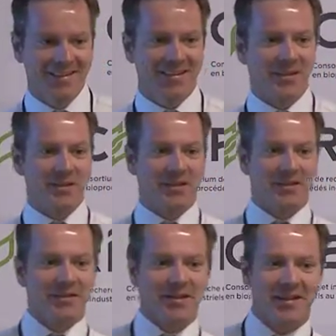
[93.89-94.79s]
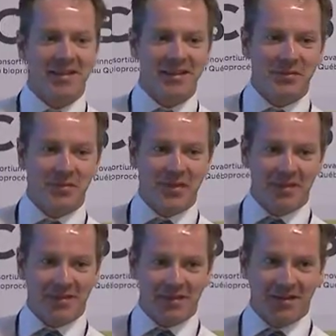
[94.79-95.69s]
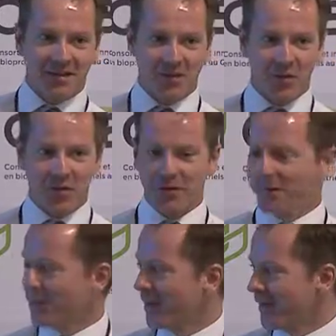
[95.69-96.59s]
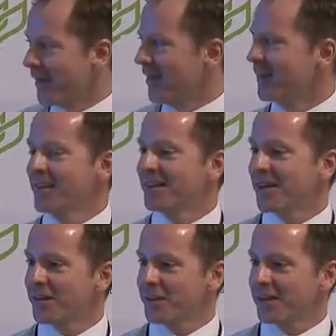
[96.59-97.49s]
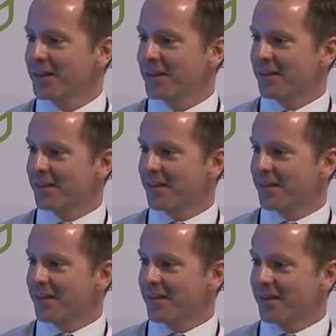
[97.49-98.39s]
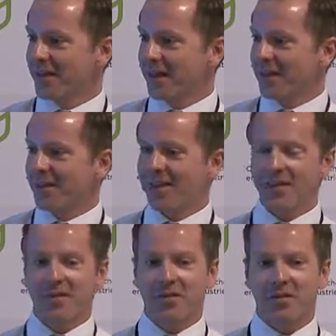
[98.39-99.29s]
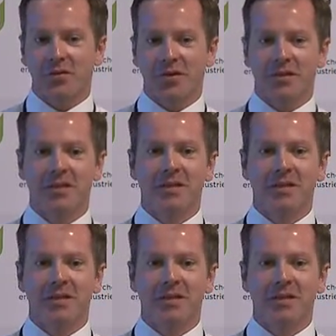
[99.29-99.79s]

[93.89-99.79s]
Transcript: in the middle of the sea where the sun is warm and everything is nice sand and so on.